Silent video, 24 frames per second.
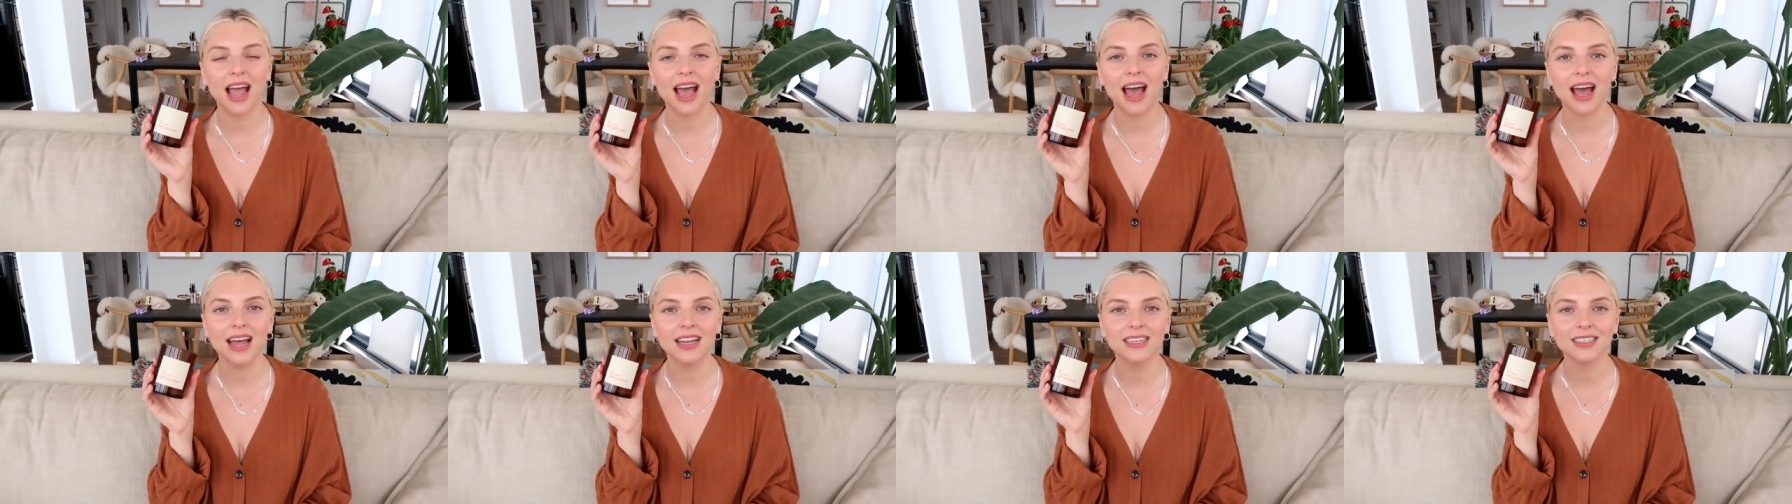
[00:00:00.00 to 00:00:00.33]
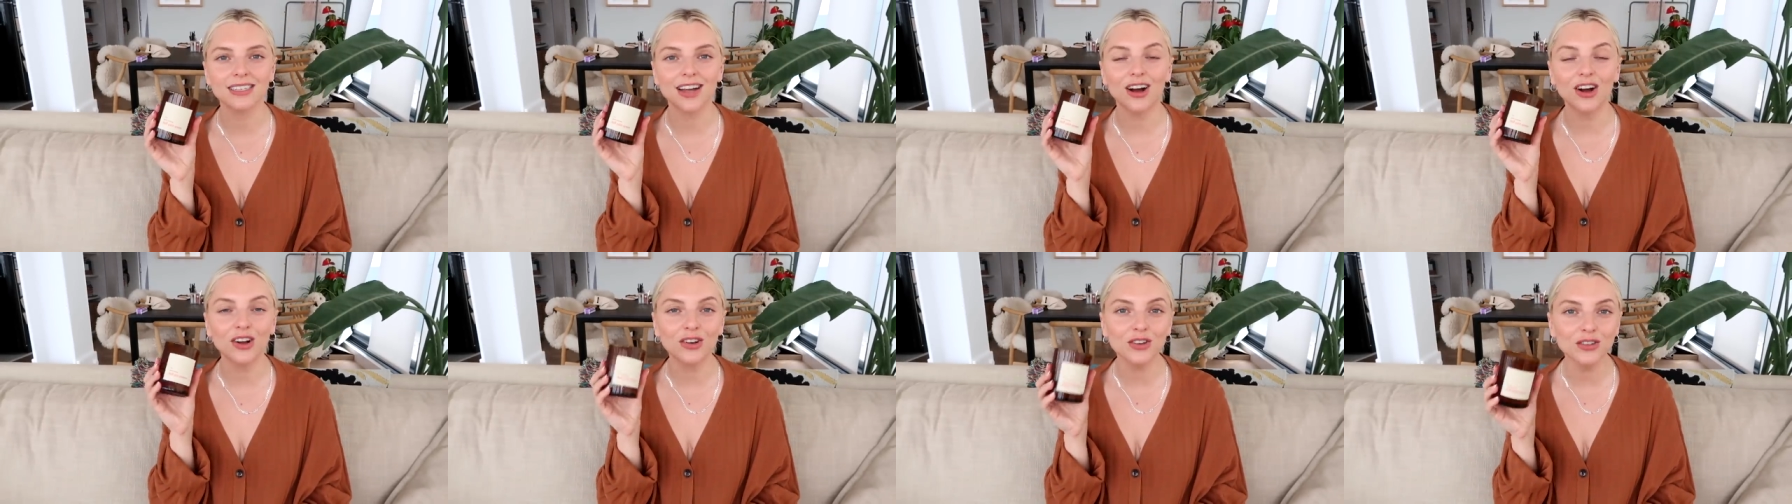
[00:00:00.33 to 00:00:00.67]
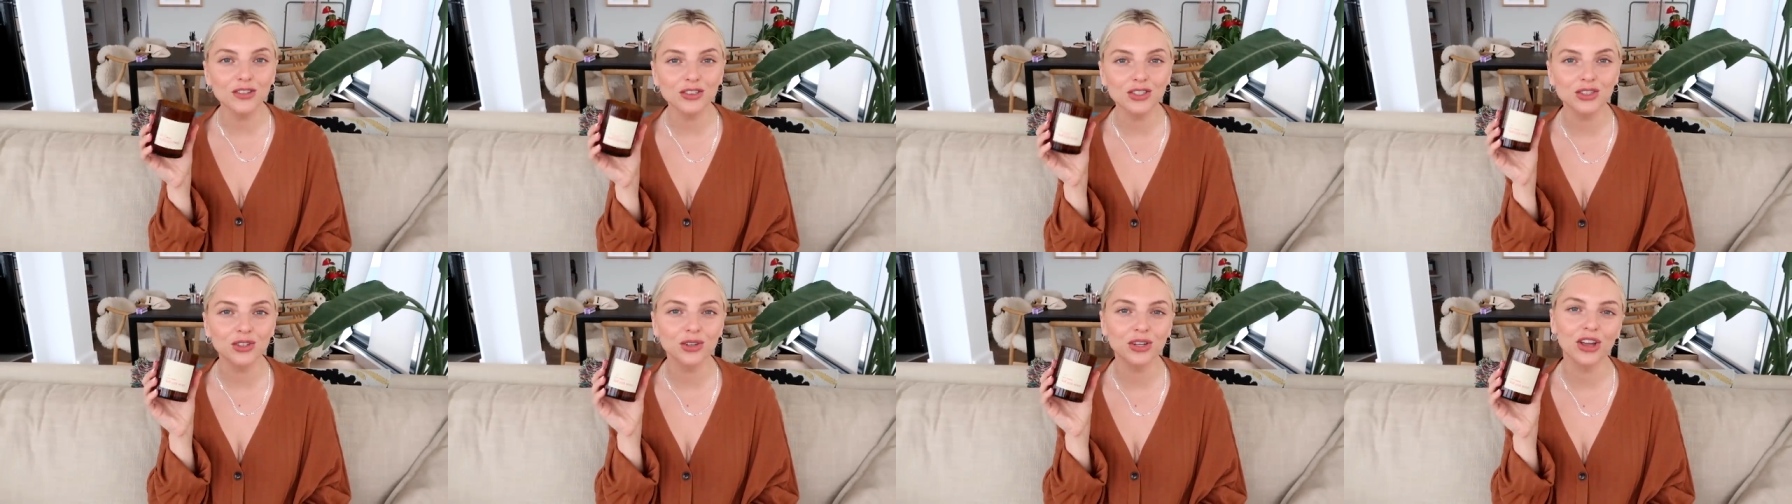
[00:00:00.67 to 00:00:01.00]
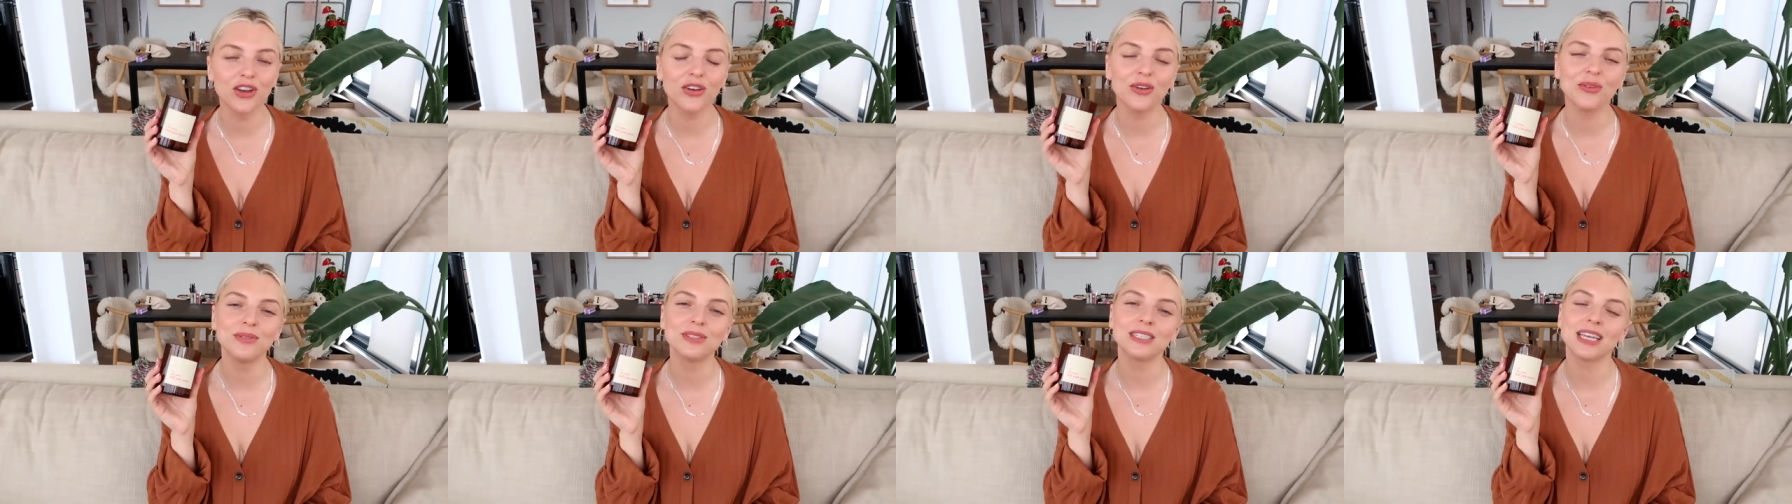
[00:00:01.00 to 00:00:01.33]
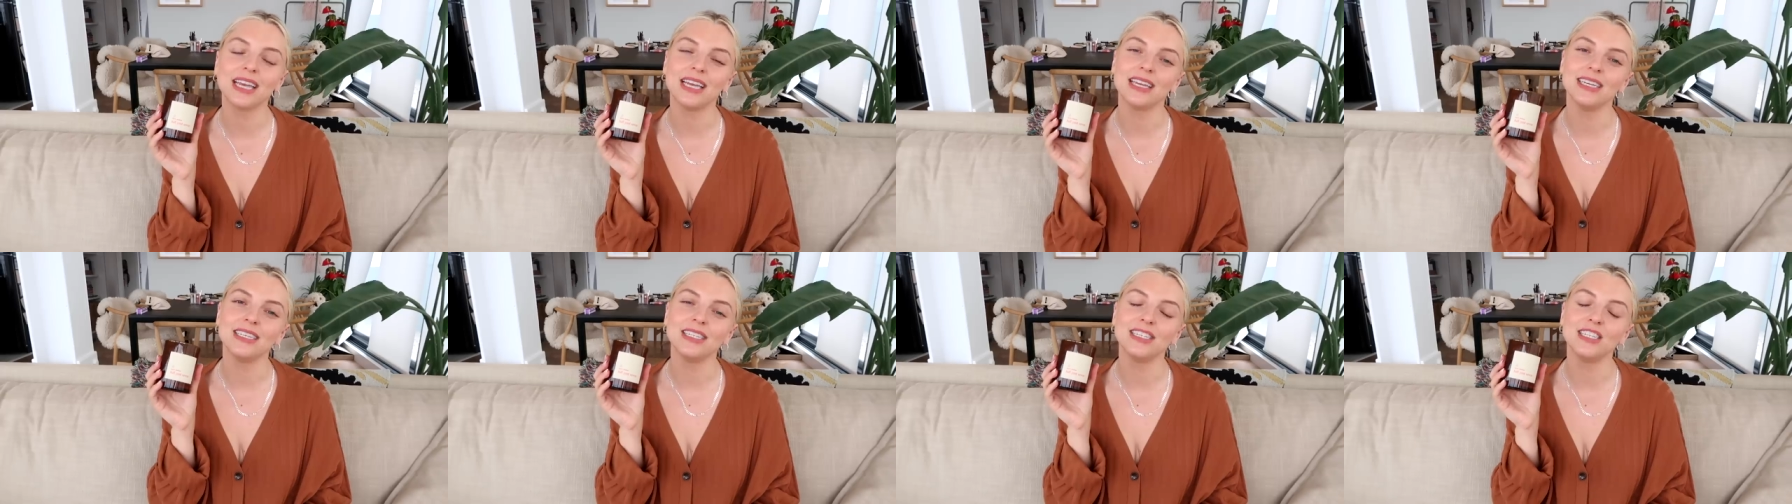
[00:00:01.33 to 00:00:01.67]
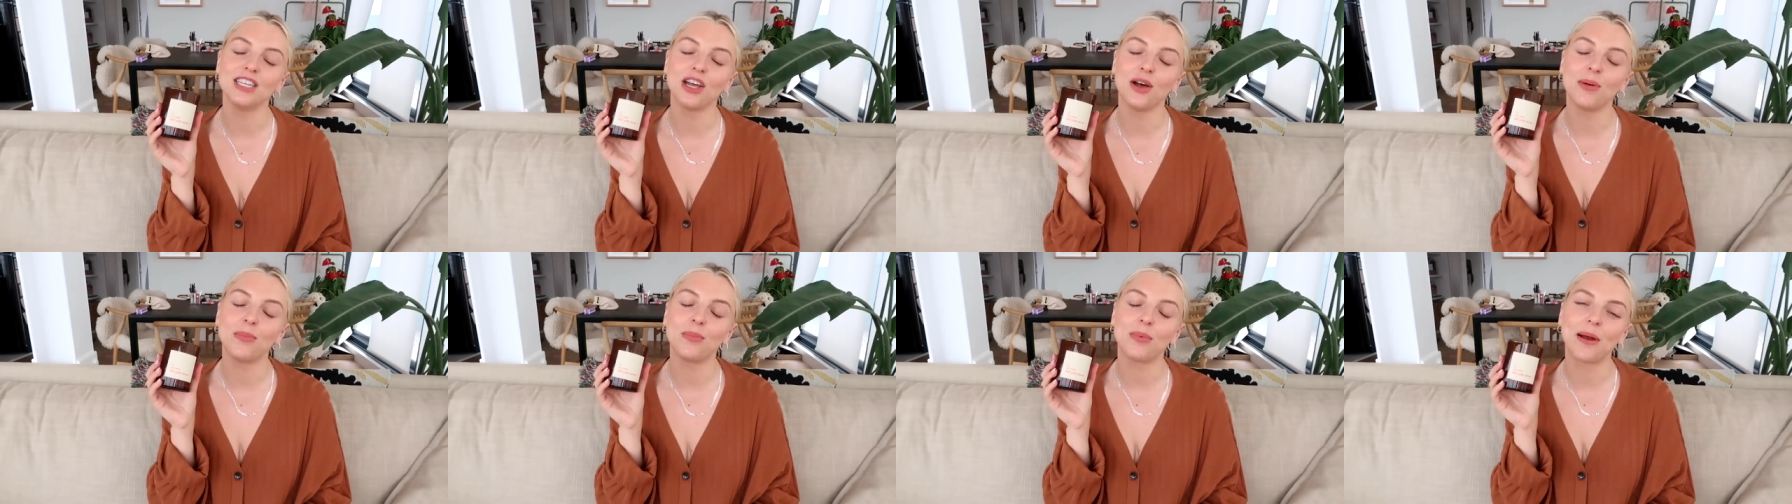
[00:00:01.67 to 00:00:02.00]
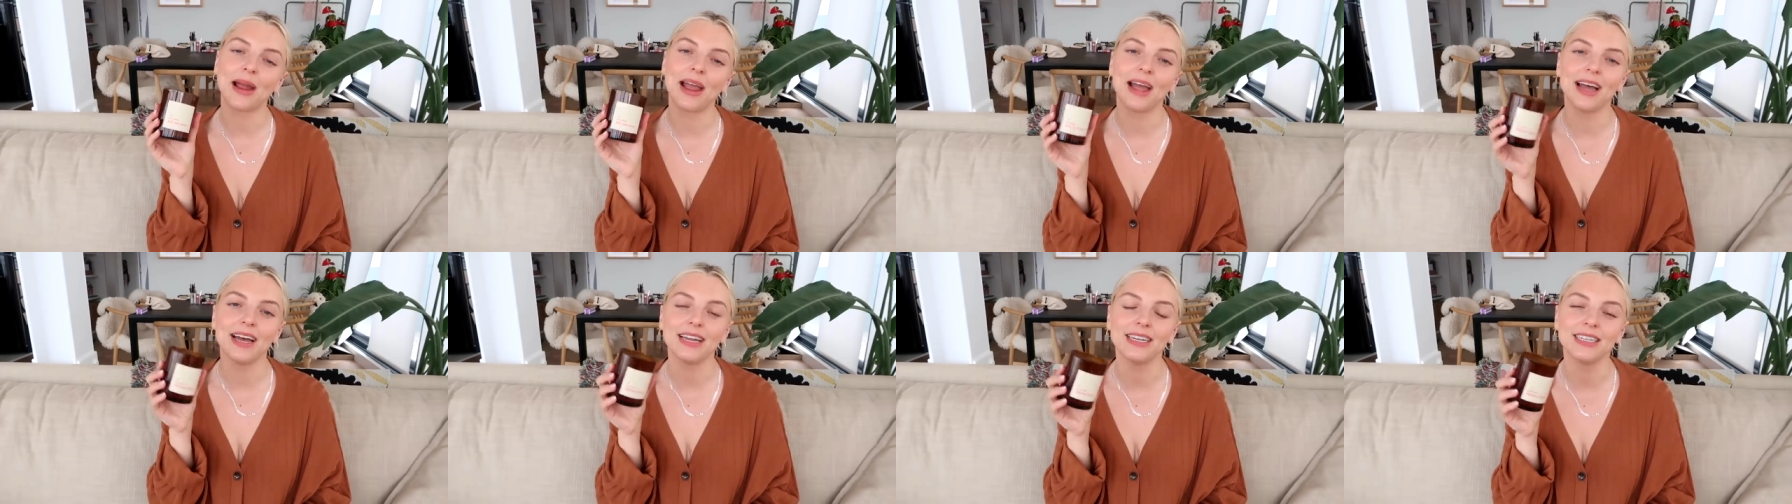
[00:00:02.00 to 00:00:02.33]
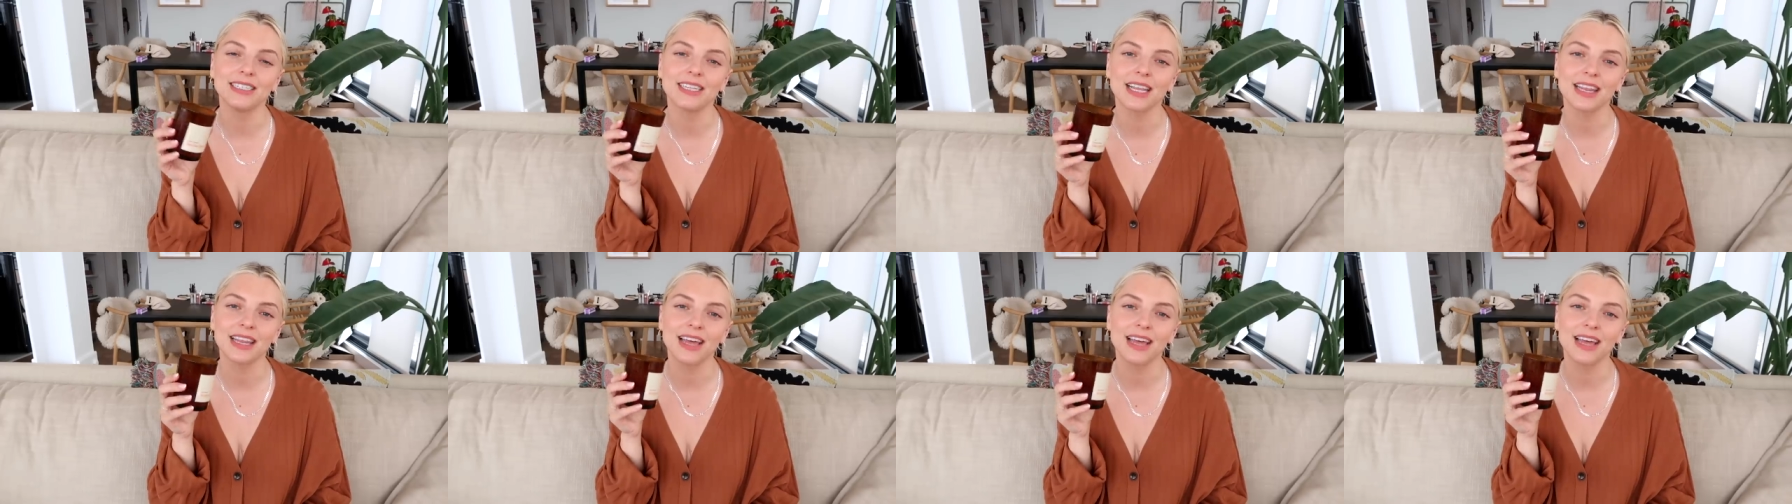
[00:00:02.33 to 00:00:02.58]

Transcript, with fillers: and Uncle Studios is a brand